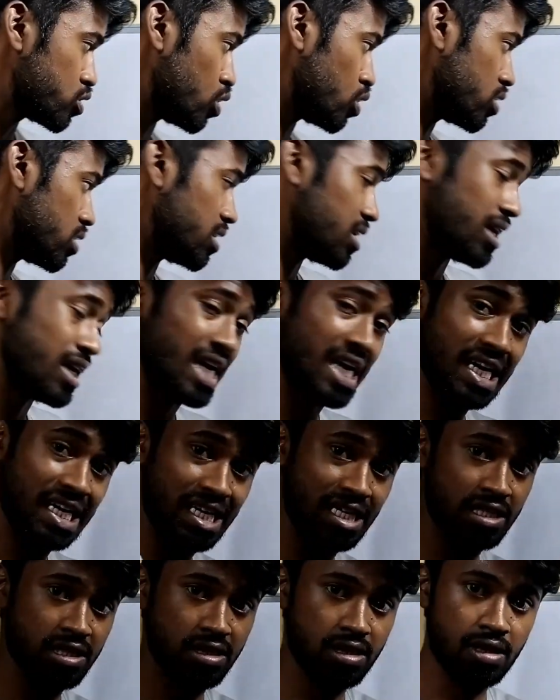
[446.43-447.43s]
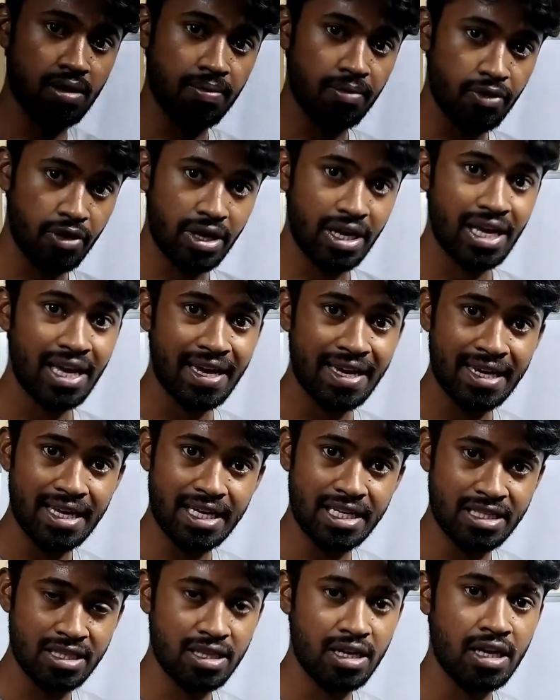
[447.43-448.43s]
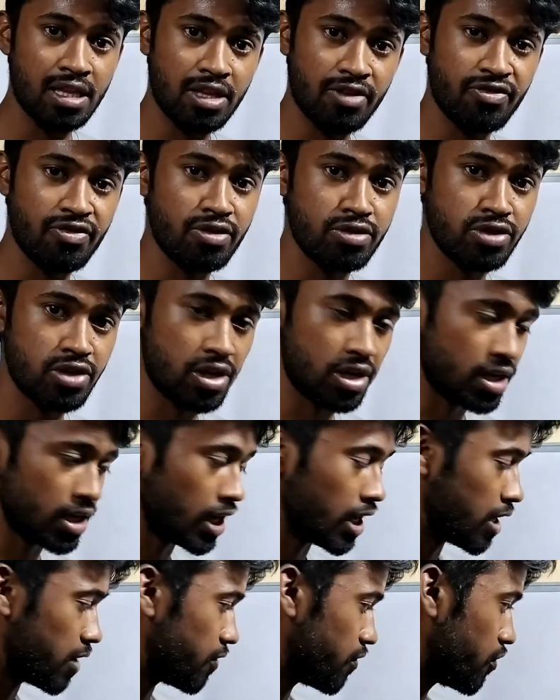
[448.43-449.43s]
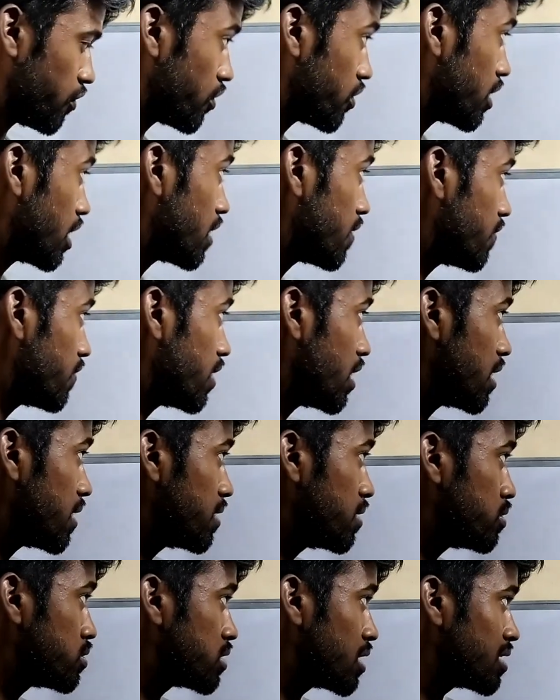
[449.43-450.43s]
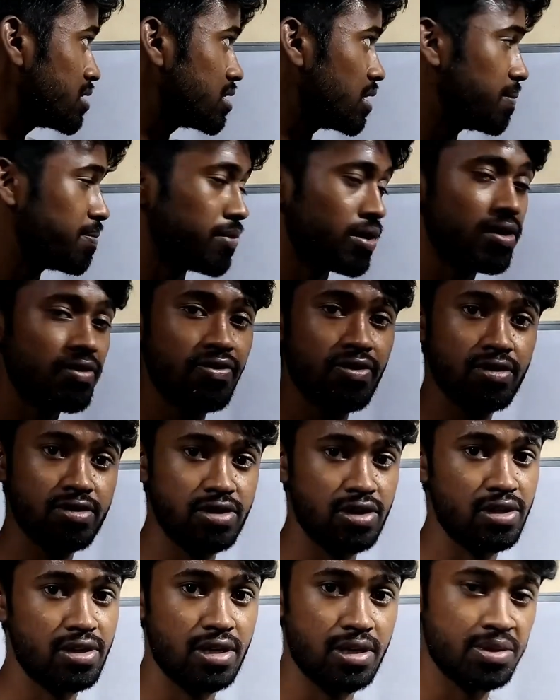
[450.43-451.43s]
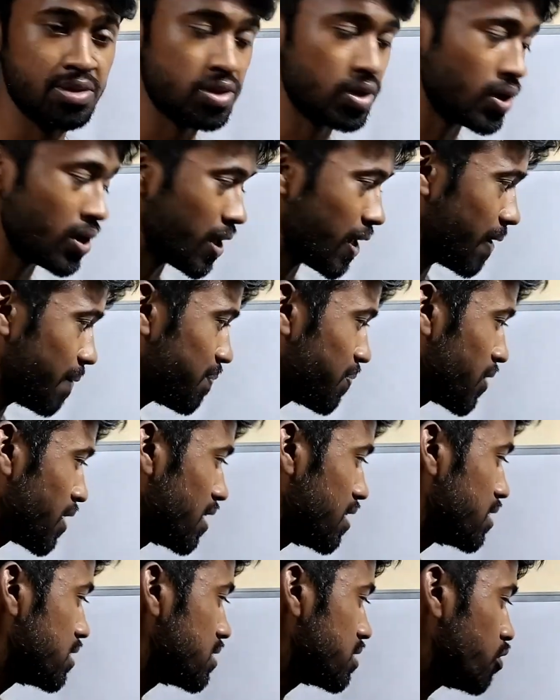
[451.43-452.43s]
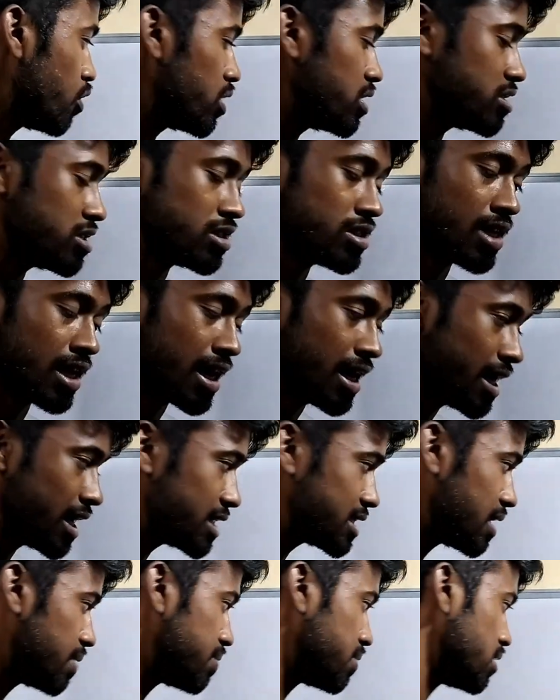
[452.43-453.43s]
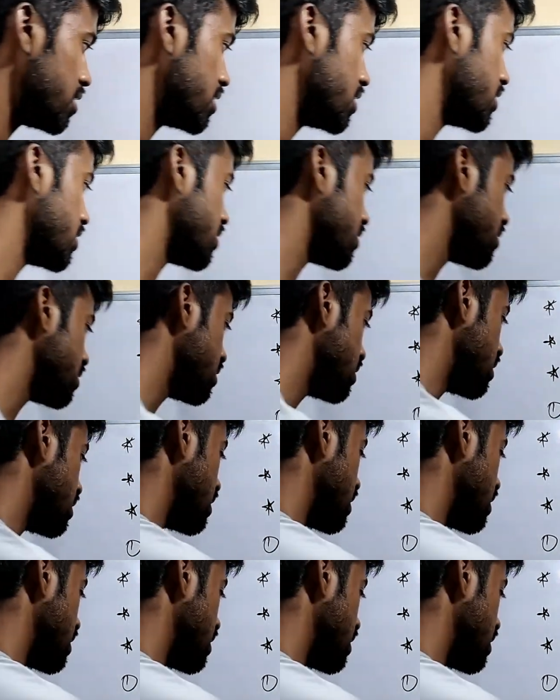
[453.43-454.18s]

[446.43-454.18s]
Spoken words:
So it is the wedding in the future, right? For that we are using simple future tense. Okay, what is the second example here?